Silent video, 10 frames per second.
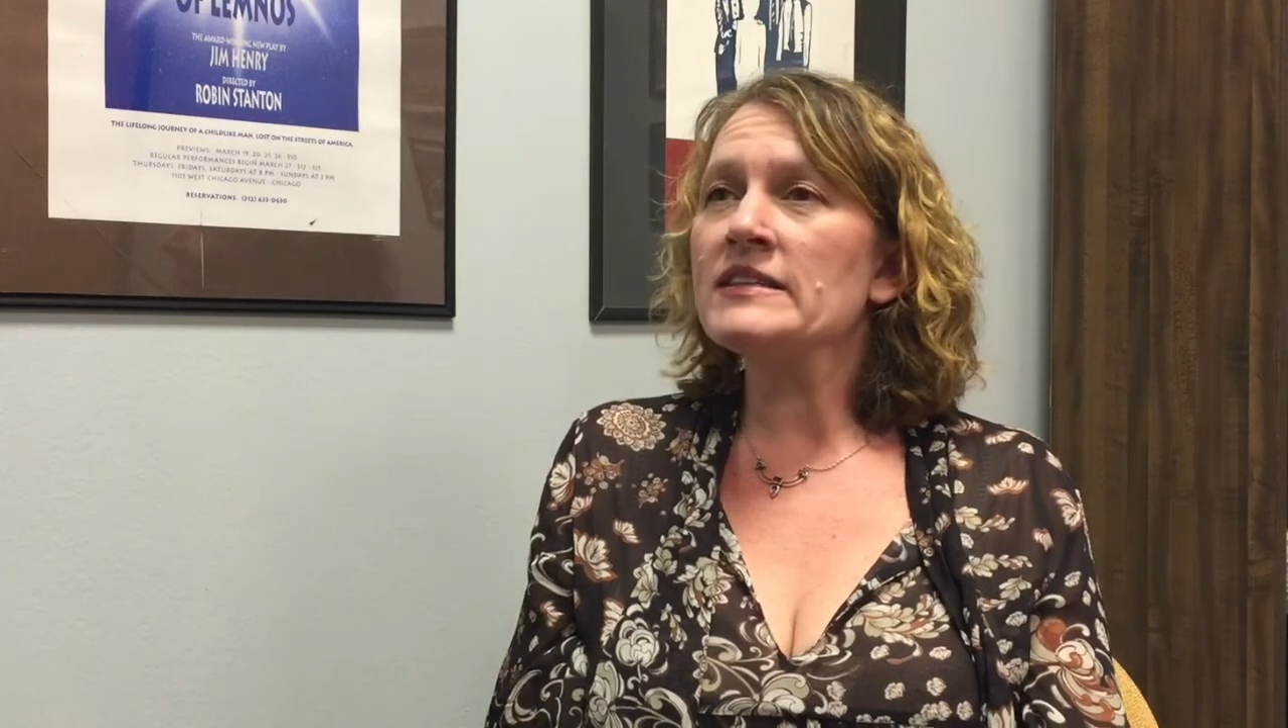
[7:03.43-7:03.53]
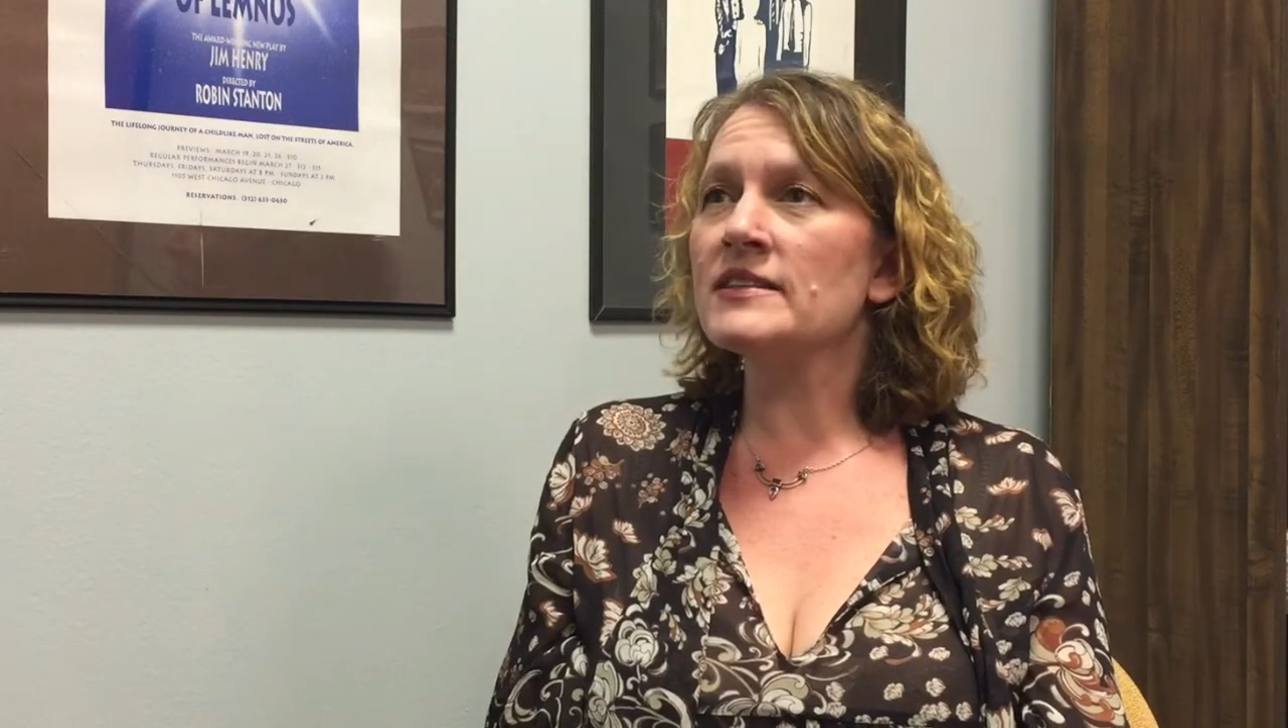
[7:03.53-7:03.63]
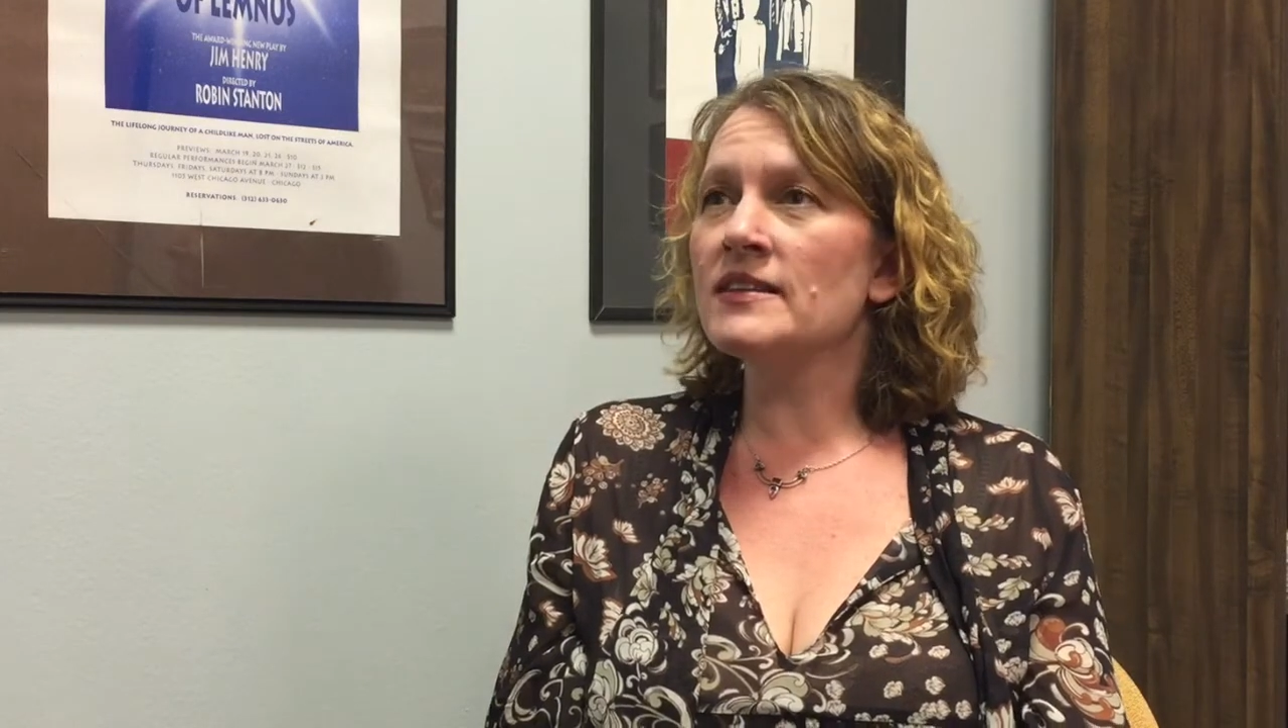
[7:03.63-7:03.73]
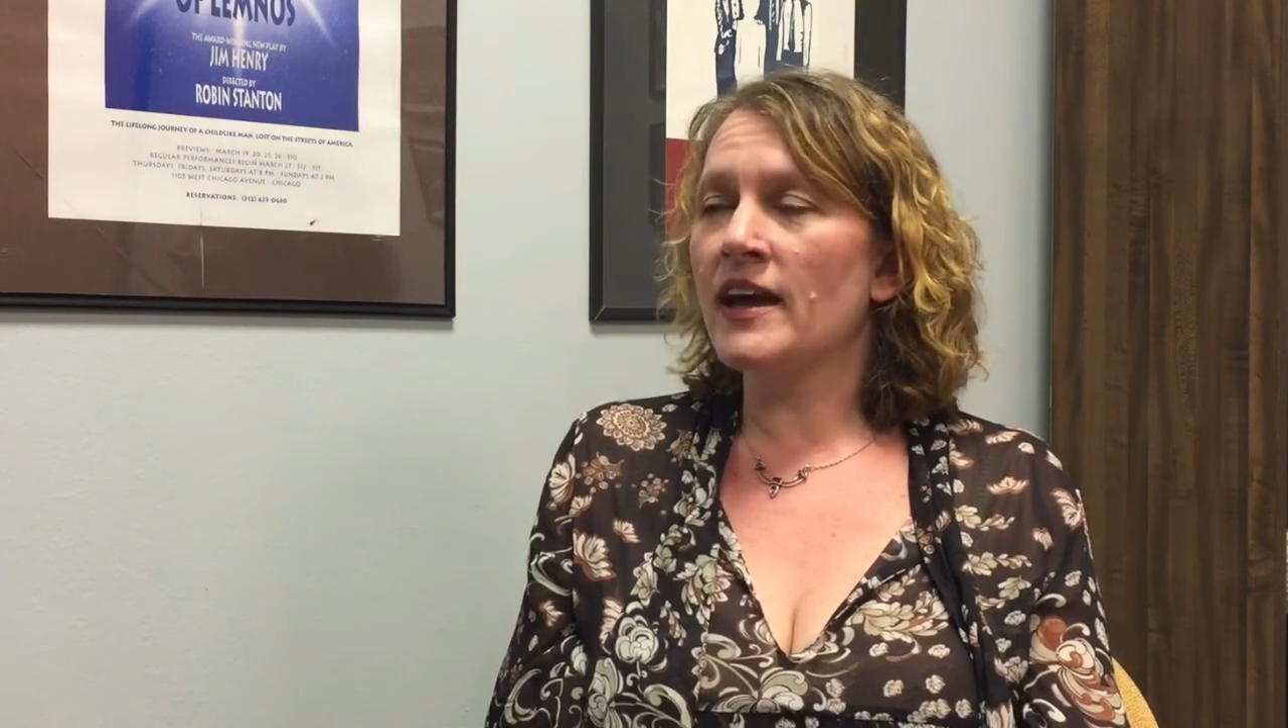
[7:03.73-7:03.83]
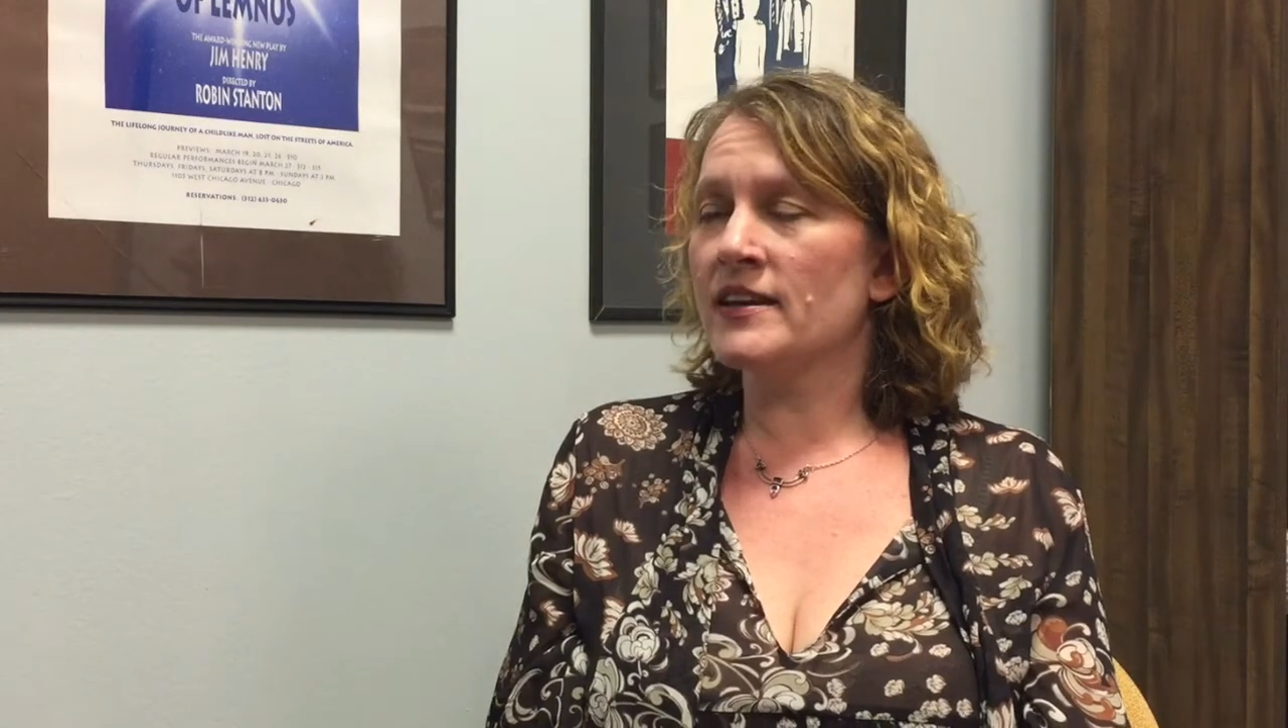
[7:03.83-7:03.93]

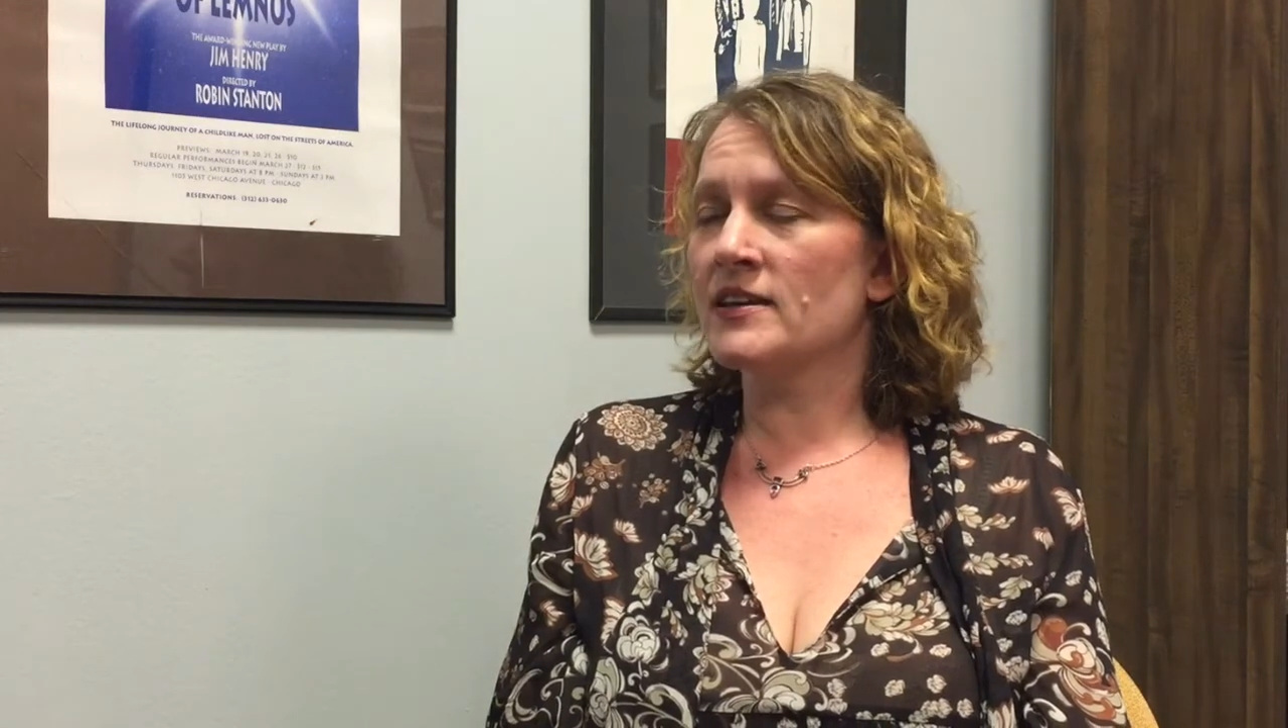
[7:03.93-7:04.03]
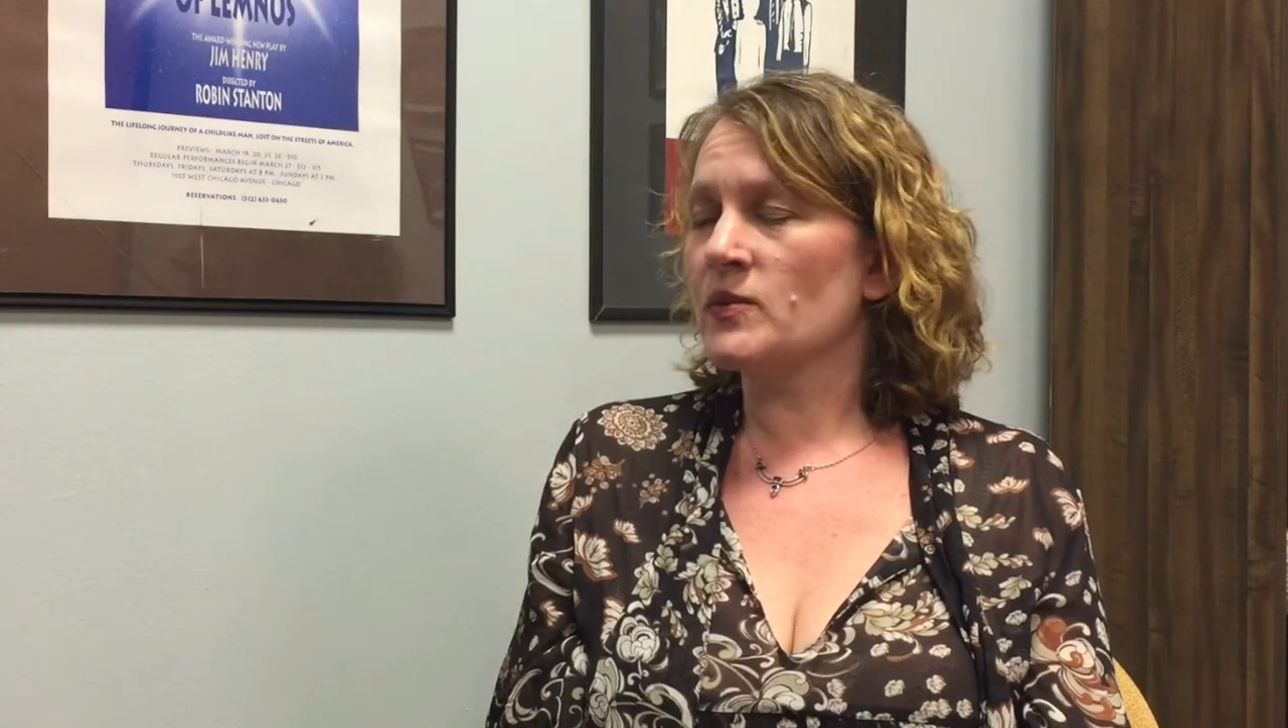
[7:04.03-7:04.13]
delighted